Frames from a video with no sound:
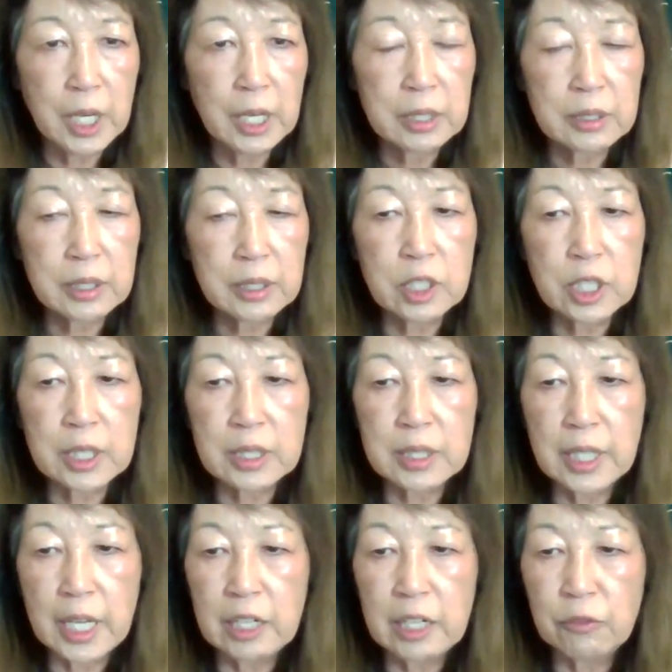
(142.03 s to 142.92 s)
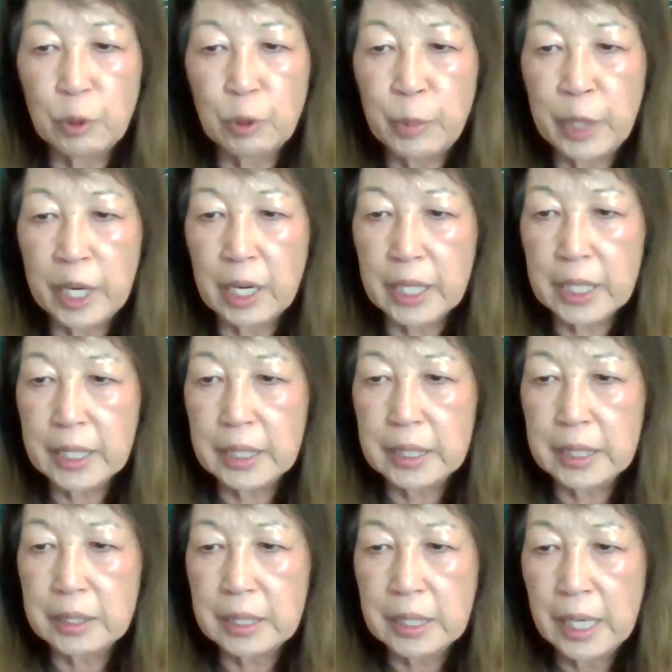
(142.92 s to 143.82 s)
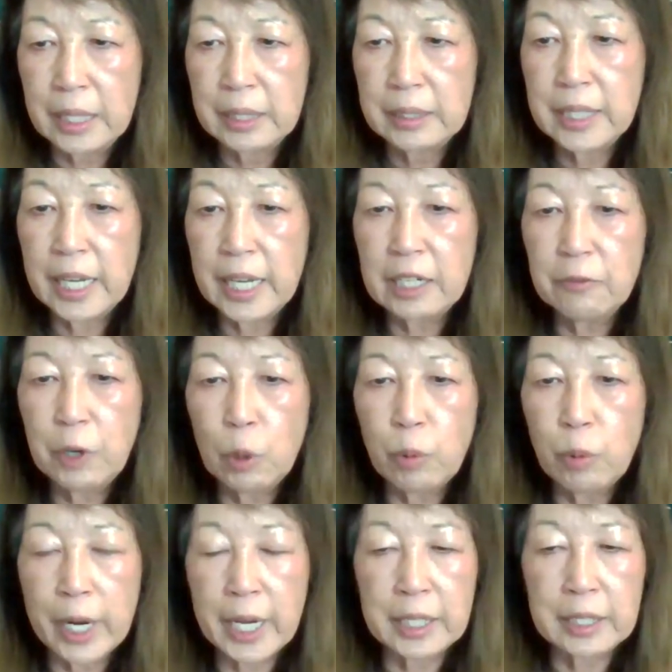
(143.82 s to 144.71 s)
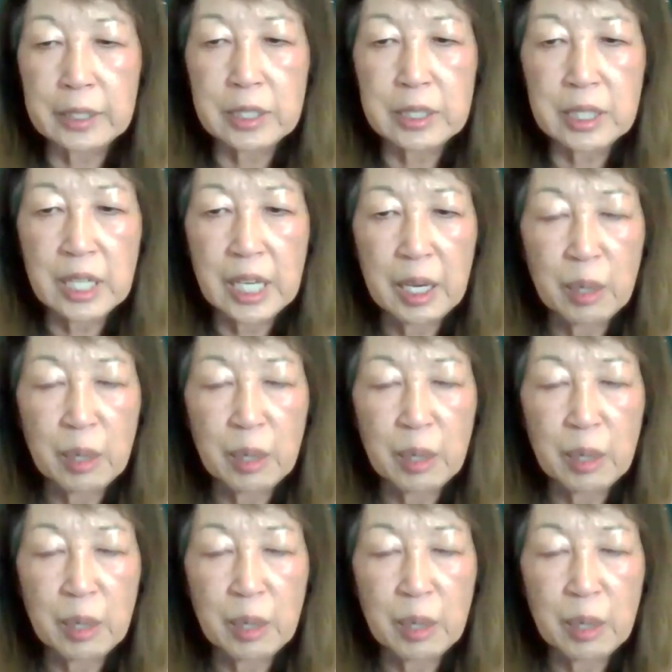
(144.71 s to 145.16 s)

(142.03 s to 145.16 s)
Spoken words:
such as Native Americans, Native Hawaiians,